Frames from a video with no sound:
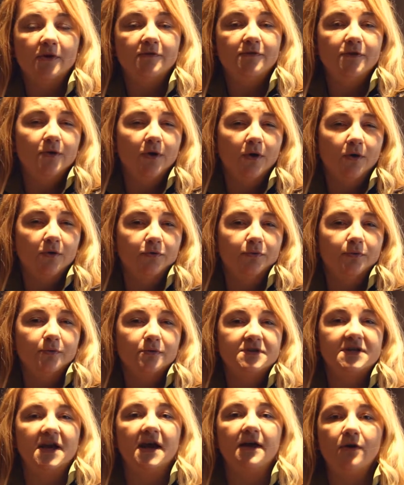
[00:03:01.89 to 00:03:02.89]
if you go through
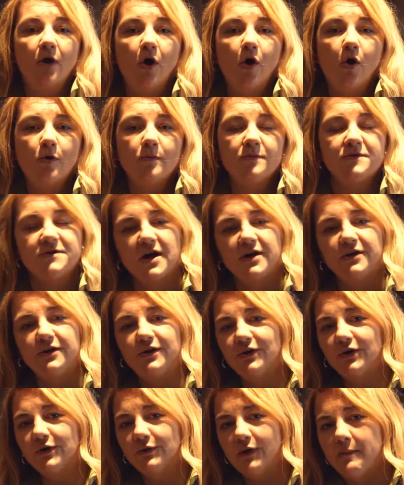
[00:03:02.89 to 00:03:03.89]
10 homes, are you
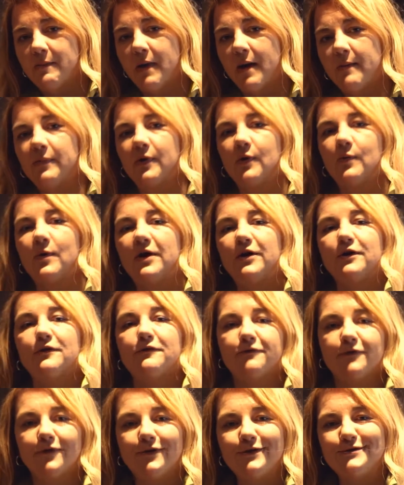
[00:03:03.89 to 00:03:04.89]
going to remember what your
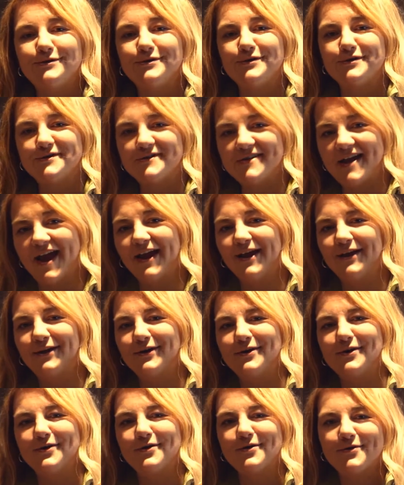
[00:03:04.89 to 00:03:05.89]
first, your second,
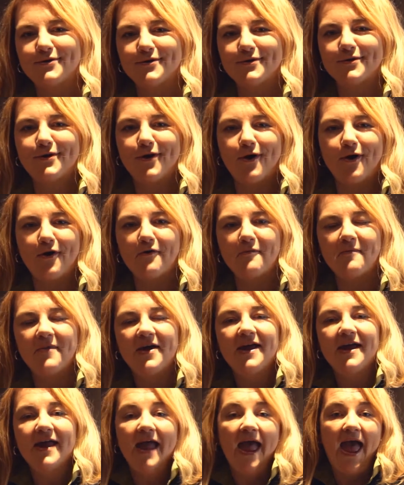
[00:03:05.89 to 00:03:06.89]
or your third home
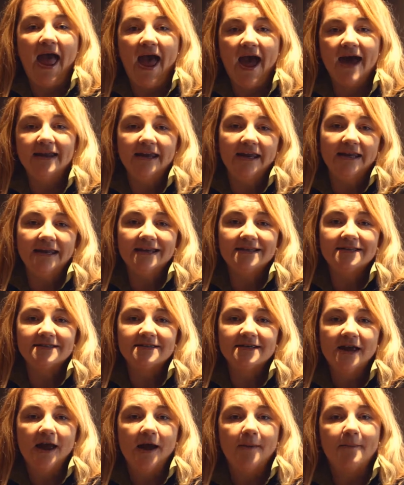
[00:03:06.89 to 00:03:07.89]
had in it
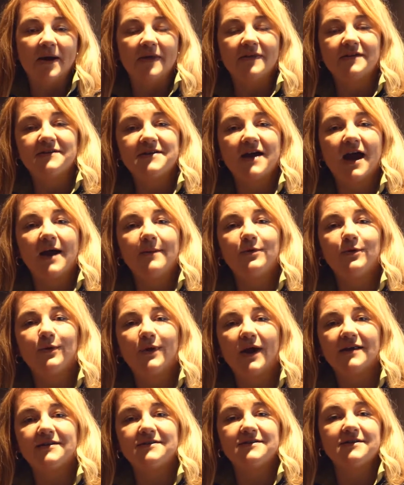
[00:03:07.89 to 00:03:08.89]
by the time you
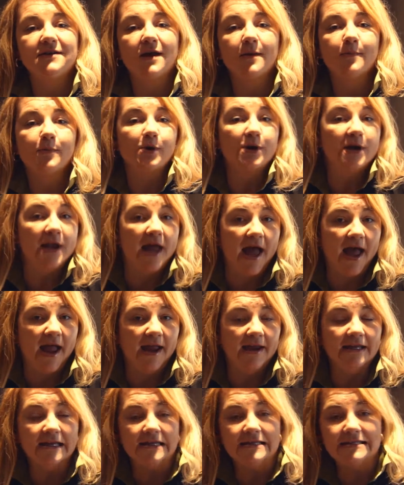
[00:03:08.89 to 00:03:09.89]
get to number
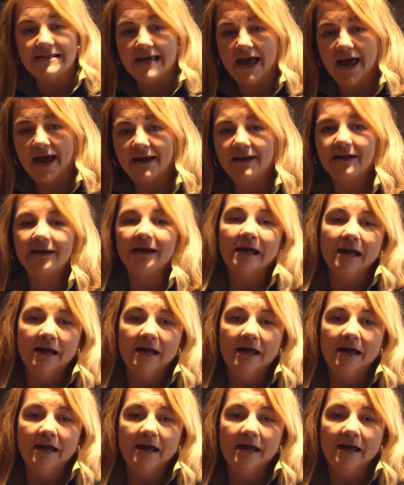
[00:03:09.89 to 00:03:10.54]
9 and 10?